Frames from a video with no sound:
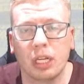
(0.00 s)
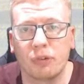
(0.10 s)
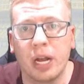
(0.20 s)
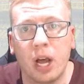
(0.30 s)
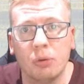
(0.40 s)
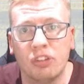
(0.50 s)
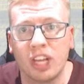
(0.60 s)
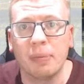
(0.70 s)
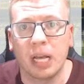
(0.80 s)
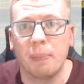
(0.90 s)
for our own
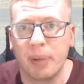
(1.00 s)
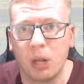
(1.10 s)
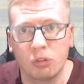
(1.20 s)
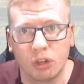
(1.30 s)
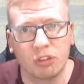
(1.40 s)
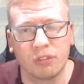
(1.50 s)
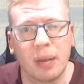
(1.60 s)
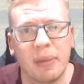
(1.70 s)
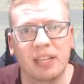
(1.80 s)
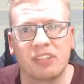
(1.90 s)
team that belong to us, if
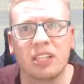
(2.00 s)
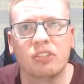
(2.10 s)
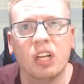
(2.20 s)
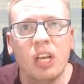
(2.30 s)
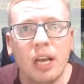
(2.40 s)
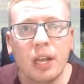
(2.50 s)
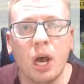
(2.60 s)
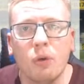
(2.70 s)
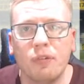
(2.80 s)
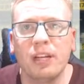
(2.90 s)
that makes sense, and
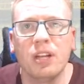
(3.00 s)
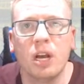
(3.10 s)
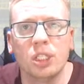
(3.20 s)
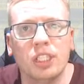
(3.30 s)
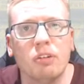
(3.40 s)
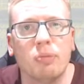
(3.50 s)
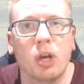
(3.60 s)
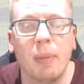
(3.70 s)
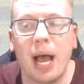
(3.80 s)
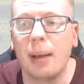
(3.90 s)
hopefully nurture them to
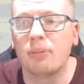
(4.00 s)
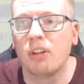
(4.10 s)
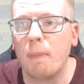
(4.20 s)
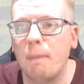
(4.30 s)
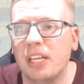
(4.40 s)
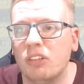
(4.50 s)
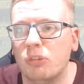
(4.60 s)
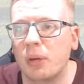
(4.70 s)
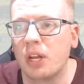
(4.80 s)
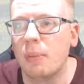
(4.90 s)
become absolute beasts.
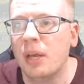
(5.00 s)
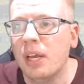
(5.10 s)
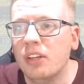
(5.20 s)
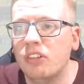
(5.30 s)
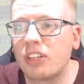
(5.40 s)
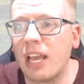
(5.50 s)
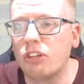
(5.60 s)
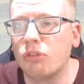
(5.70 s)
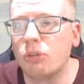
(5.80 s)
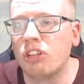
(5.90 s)
But
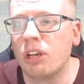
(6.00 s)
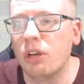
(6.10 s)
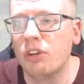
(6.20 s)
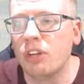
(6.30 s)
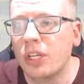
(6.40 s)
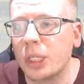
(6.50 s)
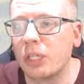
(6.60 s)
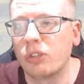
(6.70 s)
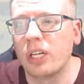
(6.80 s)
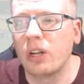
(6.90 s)
Scout has returned,
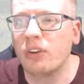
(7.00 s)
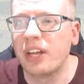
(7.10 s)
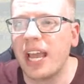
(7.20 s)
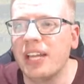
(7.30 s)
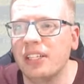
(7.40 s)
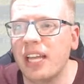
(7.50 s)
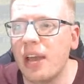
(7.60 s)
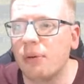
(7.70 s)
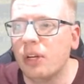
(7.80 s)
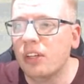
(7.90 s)
transfer deadline day ended
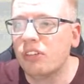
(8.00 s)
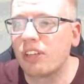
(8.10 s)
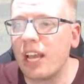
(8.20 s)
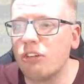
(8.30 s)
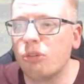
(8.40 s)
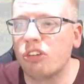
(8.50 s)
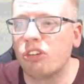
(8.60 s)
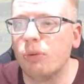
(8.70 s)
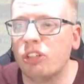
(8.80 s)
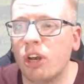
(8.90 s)
now. Scout has
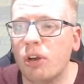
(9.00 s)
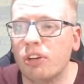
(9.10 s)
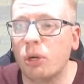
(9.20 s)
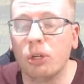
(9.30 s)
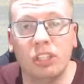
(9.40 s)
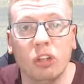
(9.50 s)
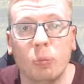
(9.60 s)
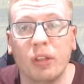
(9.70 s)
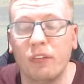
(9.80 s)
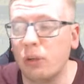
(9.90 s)
returned, could this
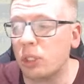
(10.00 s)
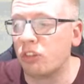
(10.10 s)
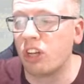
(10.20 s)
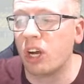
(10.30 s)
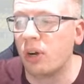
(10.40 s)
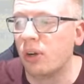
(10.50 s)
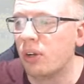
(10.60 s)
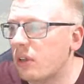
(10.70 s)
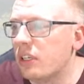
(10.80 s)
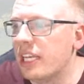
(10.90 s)
be the future star?
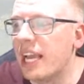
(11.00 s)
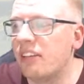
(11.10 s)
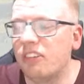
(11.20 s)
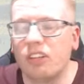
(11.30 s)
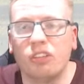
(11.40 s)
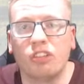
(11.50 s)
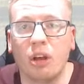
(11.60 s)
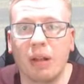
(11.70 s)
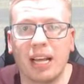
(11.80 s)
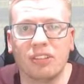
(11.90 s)
Yes,
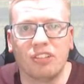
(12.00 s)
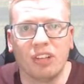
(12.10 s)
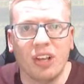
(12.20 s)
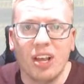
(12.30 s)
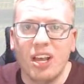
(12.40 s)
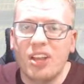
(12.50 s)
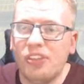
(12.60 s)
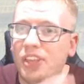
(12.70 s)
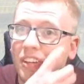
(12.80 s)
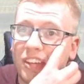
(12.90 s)
so lads,
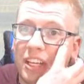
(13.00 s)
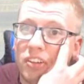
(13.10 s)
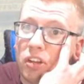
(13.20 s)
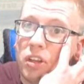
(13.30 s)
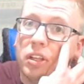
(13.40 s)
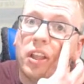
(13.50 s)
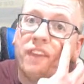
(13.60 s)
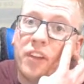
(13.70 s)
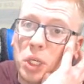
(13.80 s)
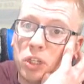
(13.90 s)
this is the
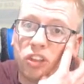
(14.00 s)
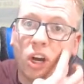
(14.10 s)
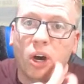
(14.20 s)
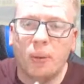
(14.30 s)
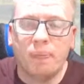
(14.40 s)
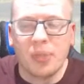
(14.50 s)
future star.